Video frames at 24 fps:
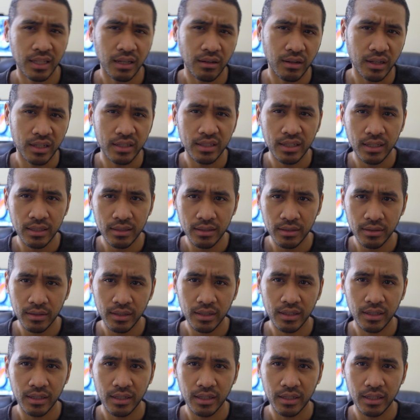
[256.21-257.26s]
Now,
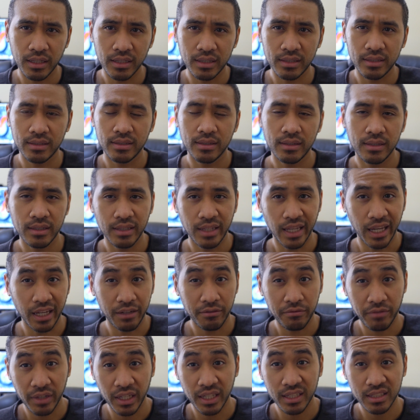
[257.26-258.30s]
another
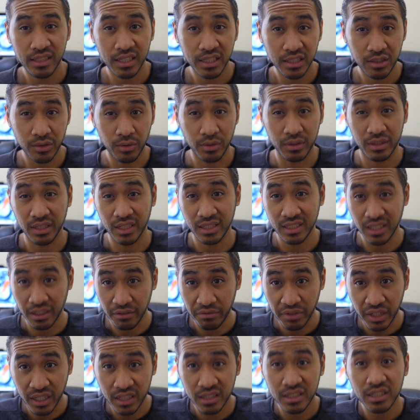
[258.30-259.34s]
advantage or
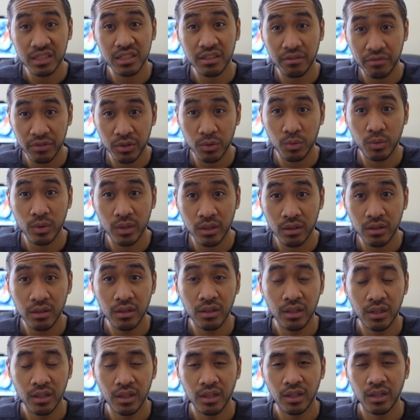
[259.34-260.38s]
disadvantage, if you
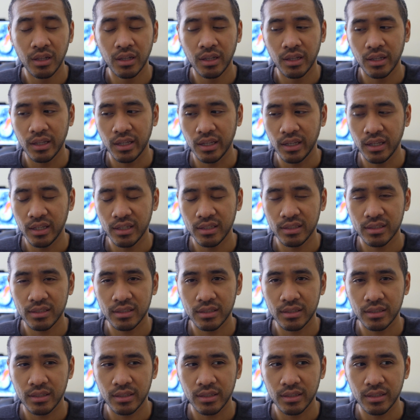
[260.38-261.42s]
will,
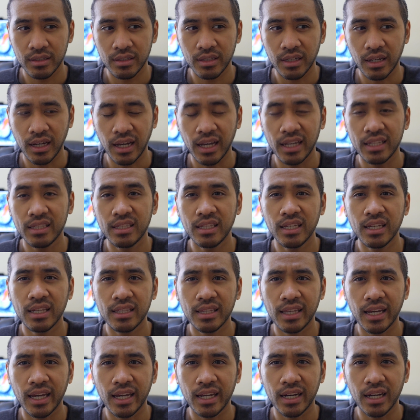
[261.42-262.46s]
is the
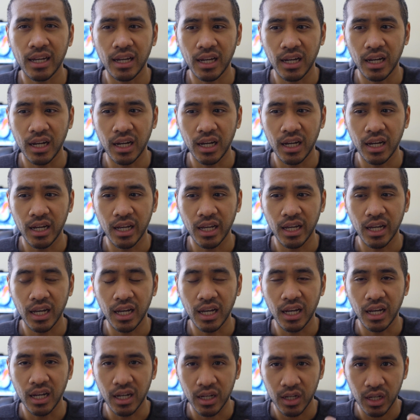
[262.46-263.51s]
idea that
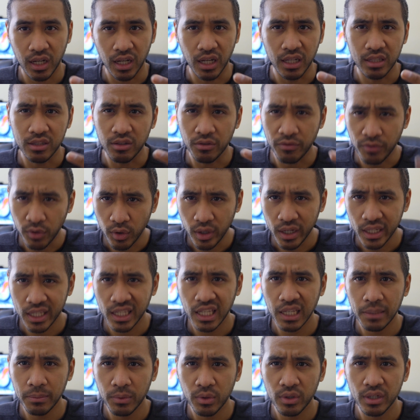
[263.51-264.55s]
a
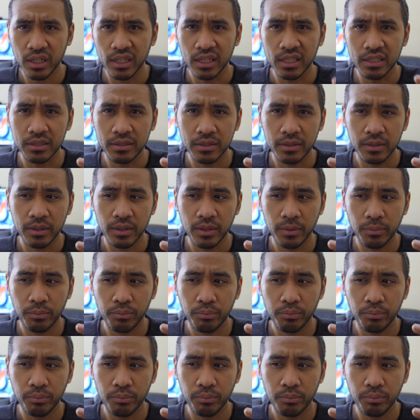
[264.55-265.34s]
Dvorak keyboard is